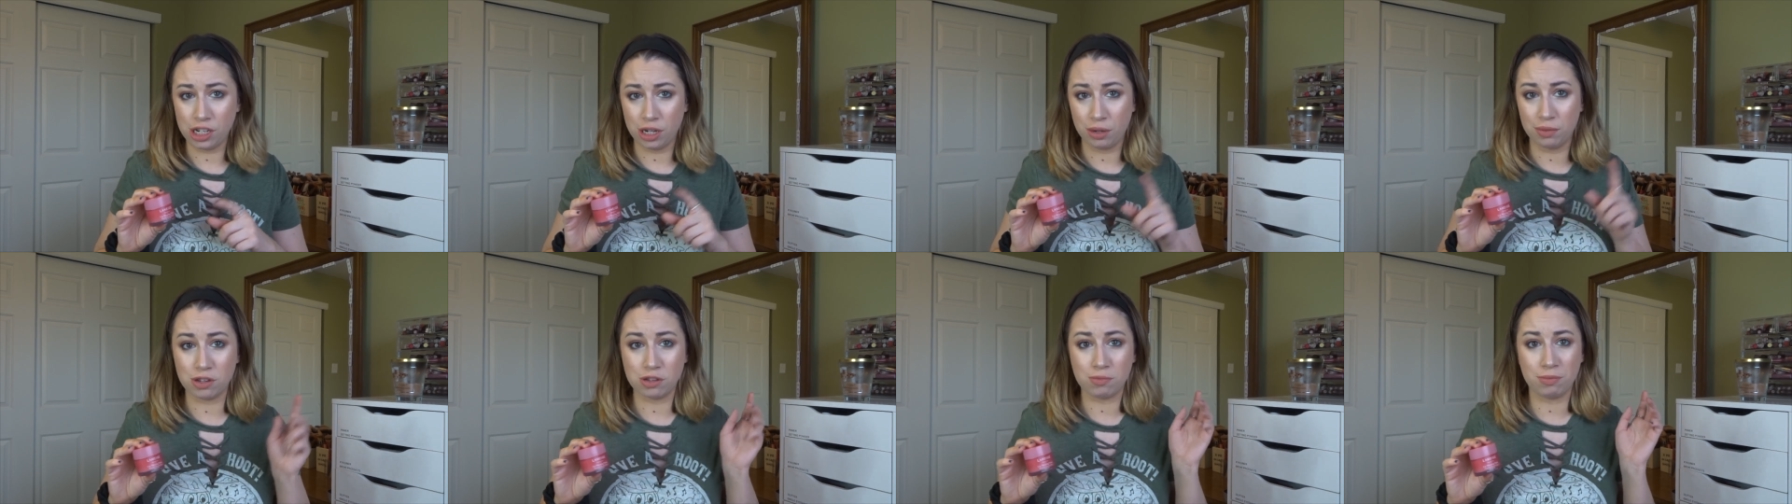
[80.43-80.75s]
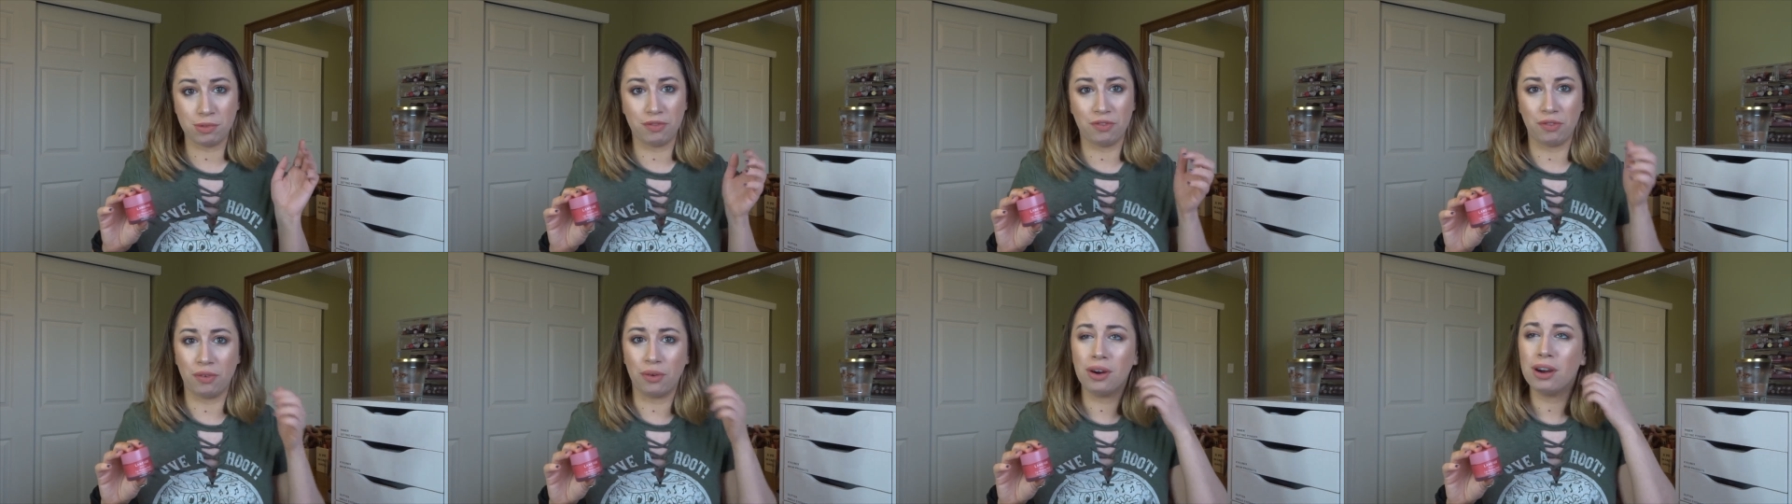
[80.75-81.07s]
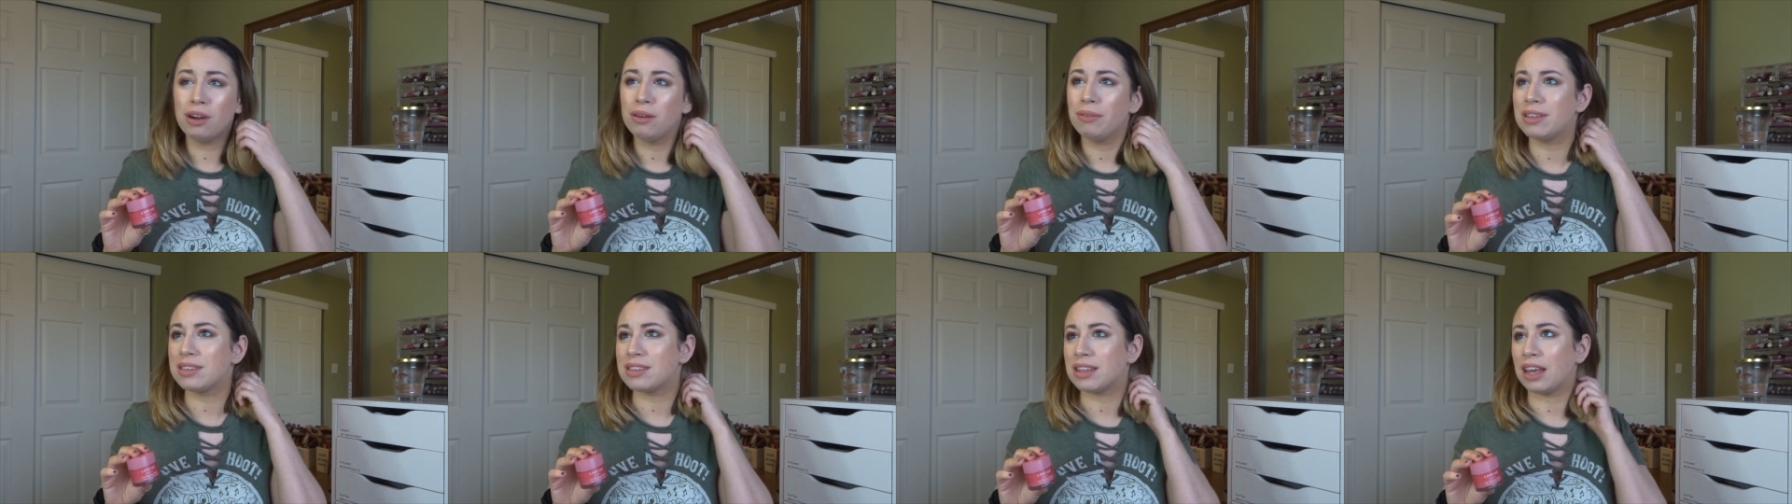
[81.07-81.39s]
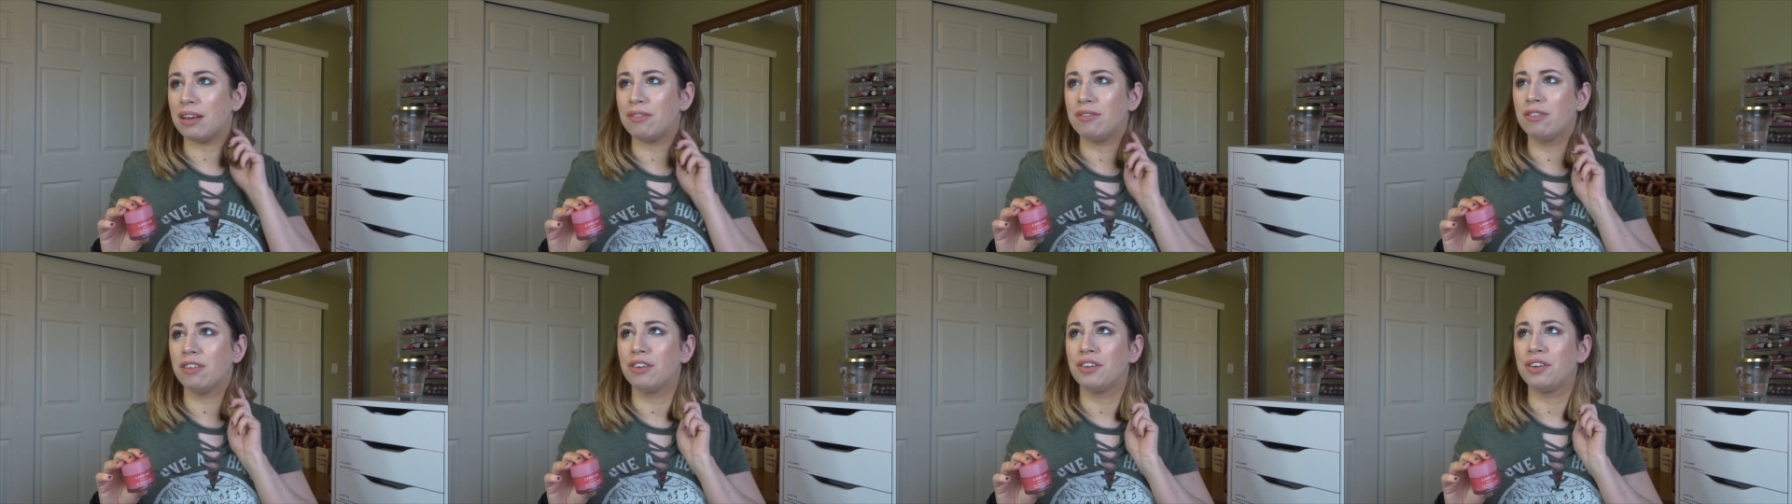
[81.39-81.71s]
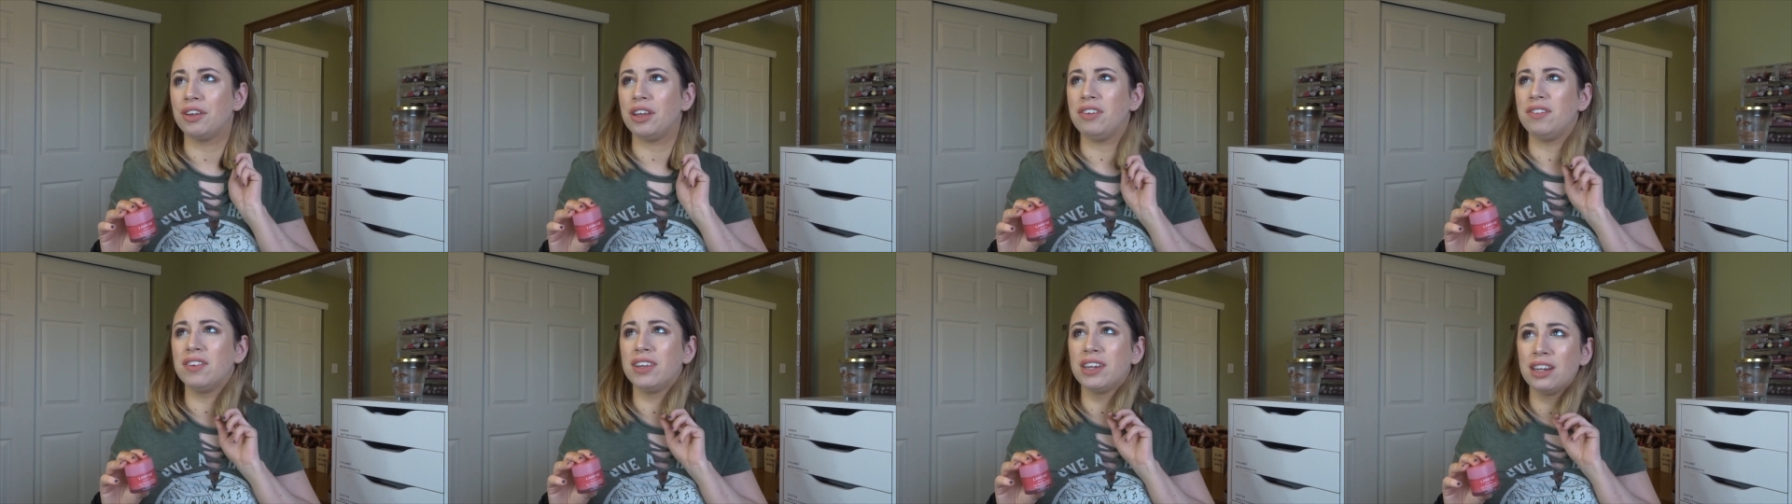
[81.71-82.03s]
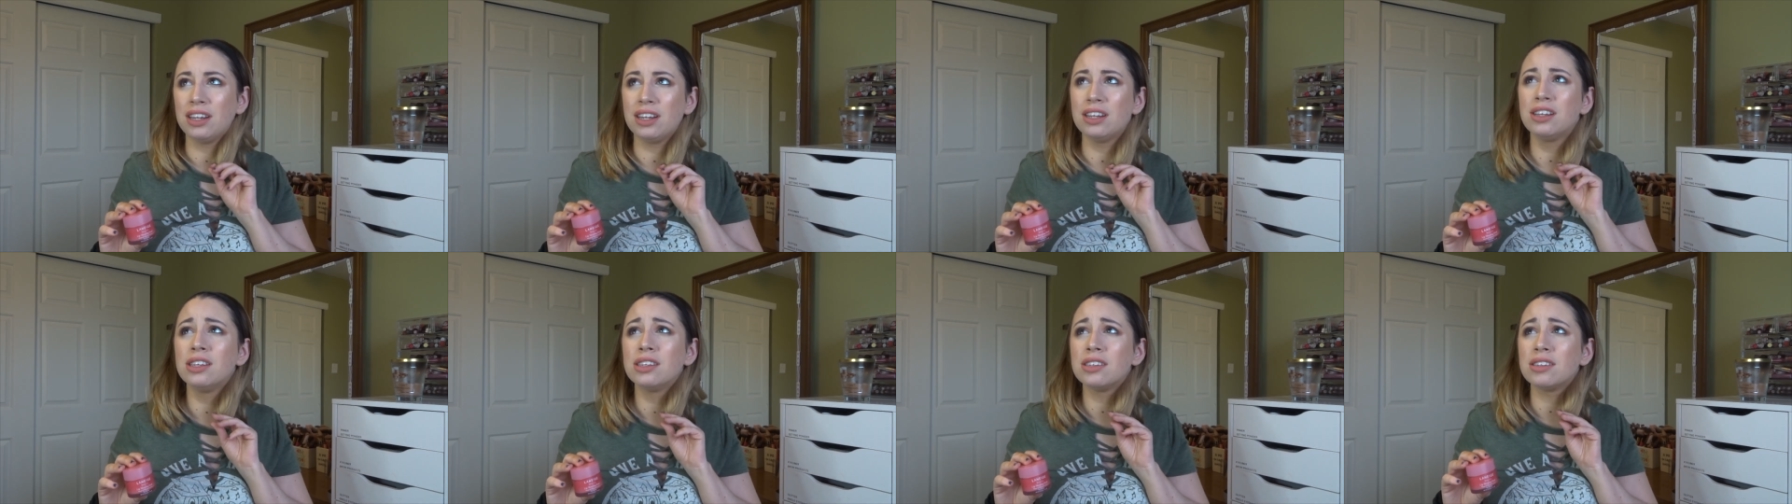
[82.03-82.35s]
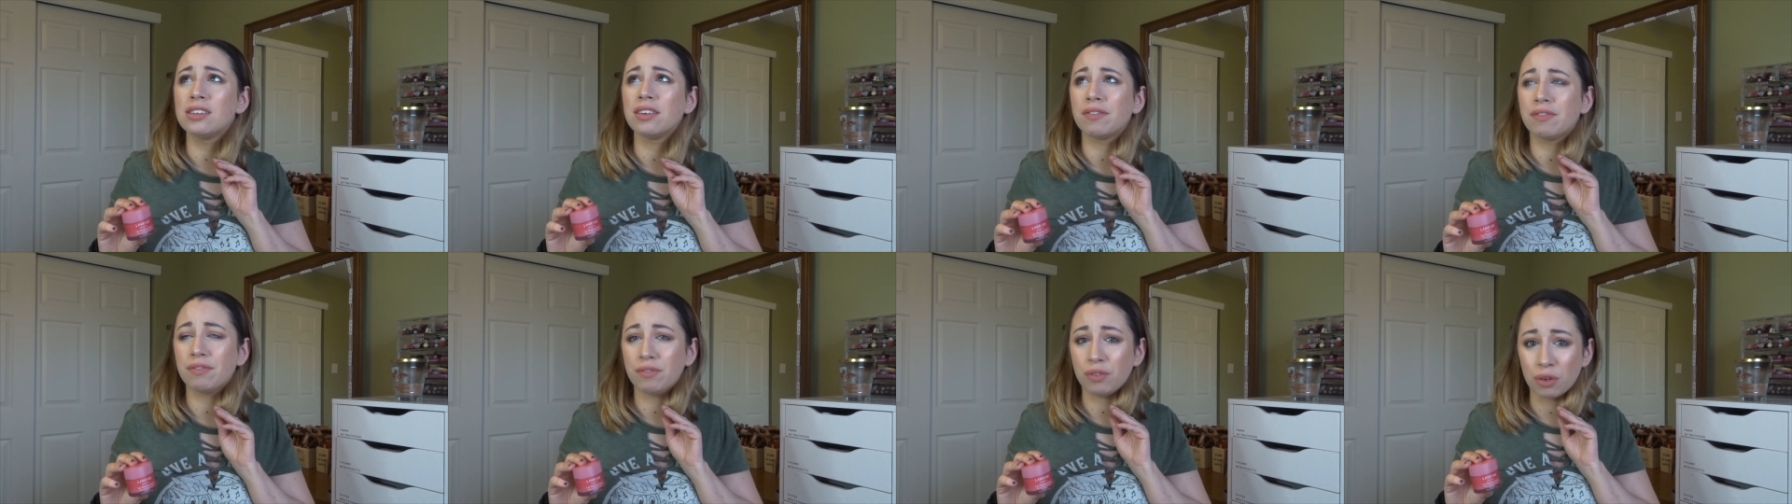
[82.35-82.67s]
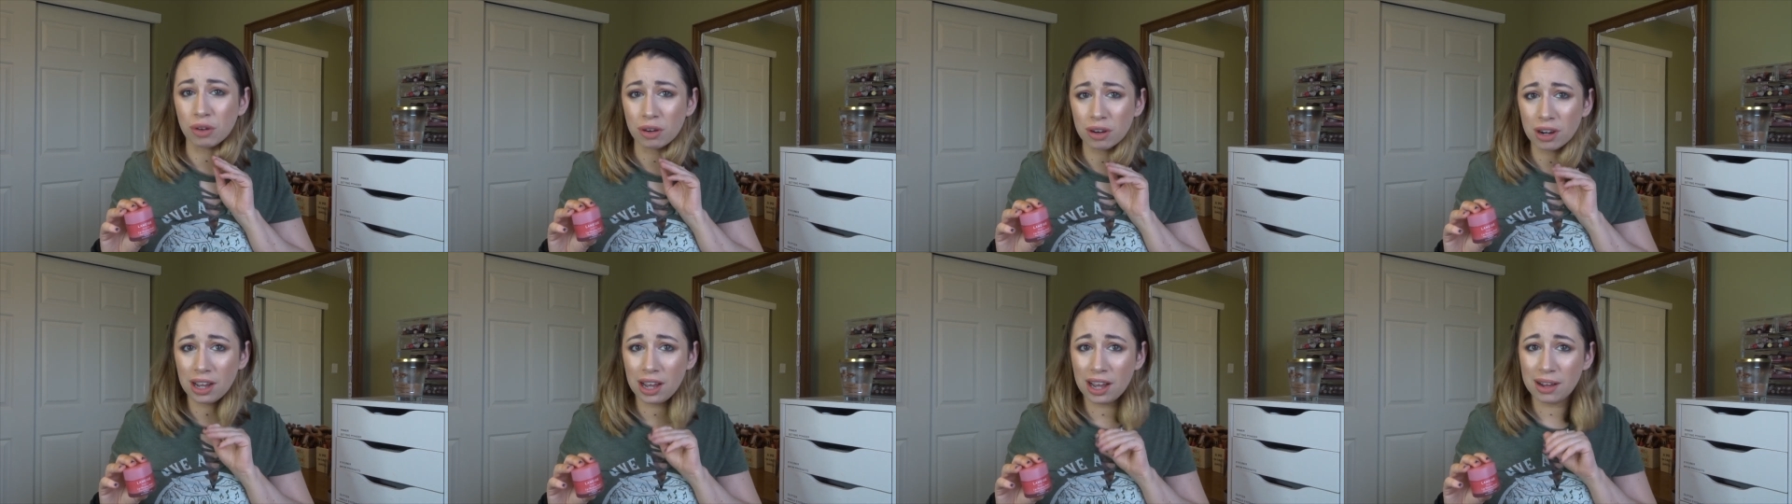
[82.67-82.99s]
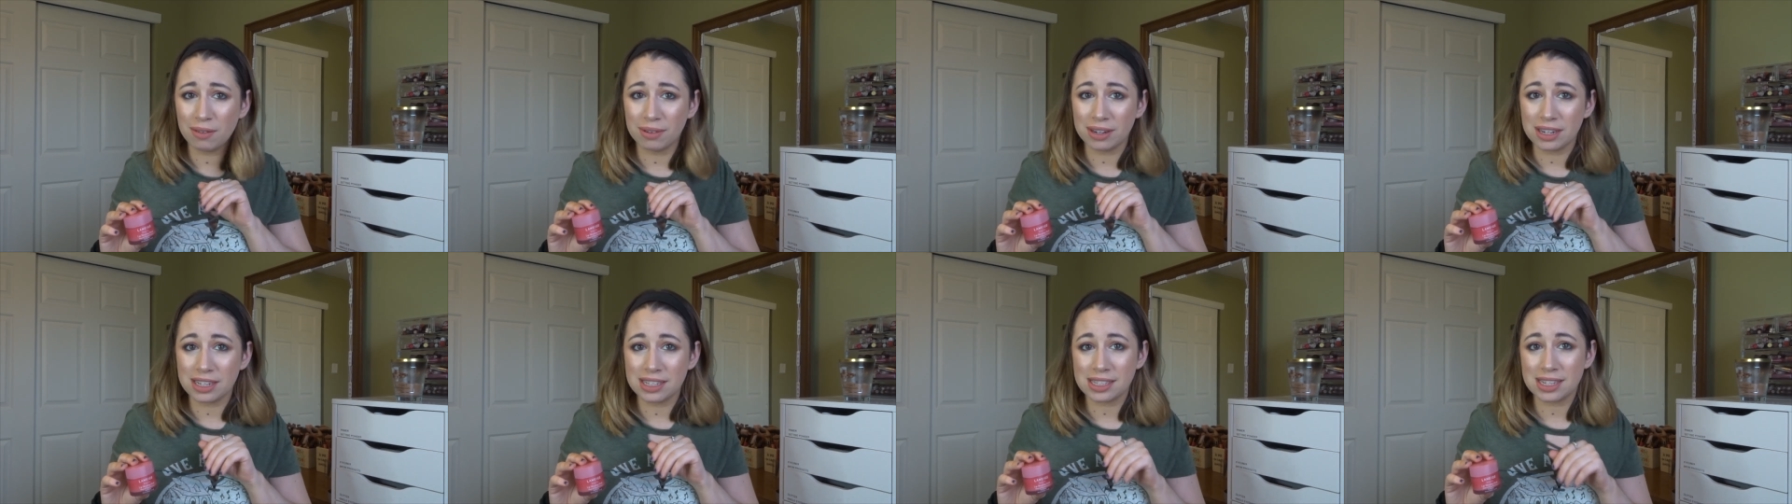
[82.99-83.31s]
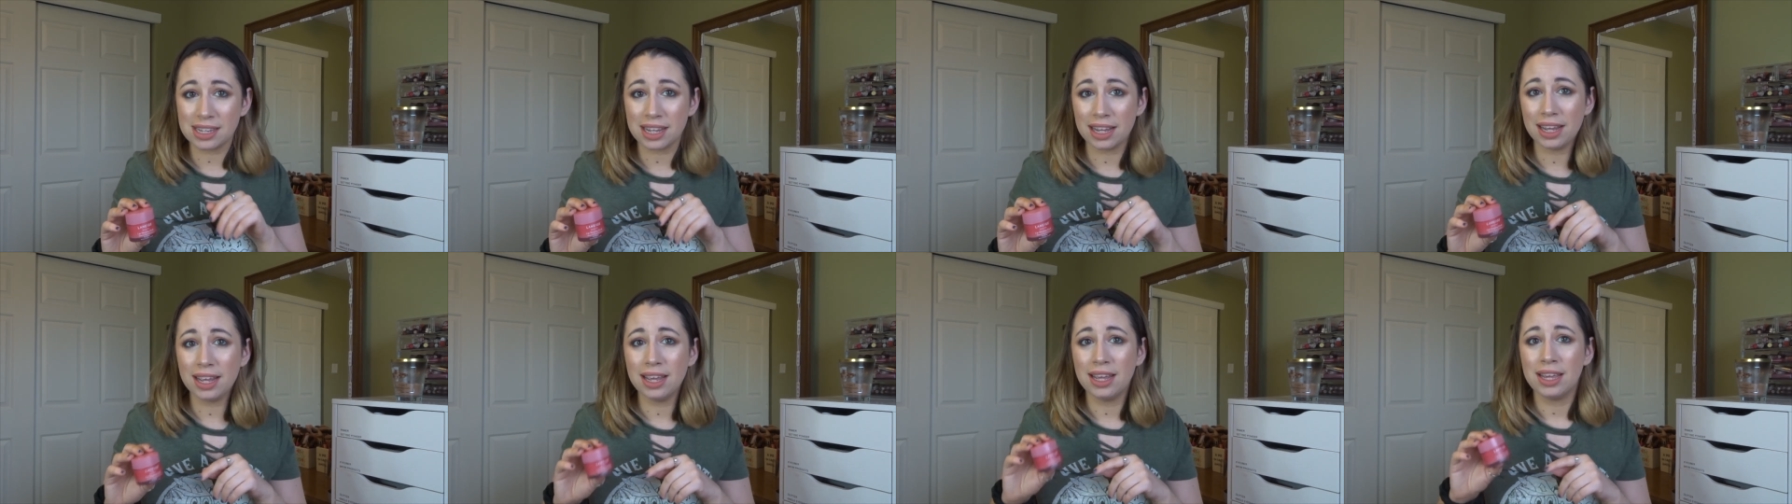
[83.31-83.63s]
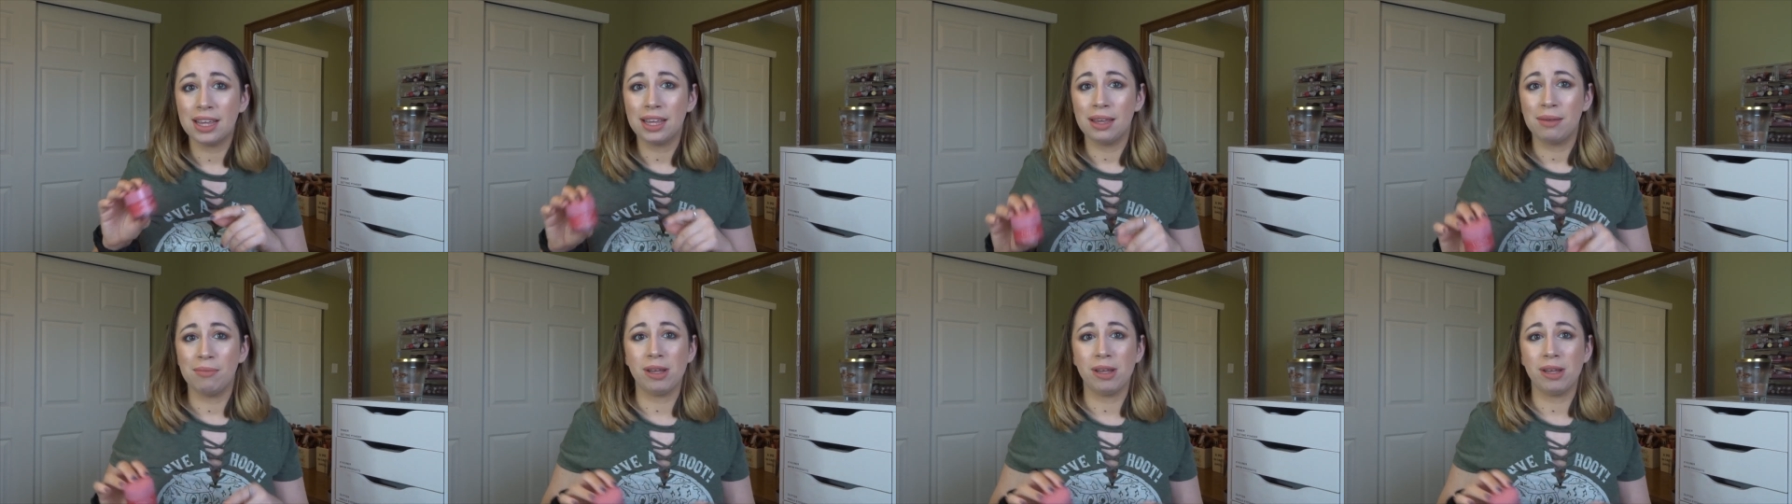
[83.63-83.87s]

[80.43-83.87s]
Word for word: it was before it was ever even in Sephora, I wanna say,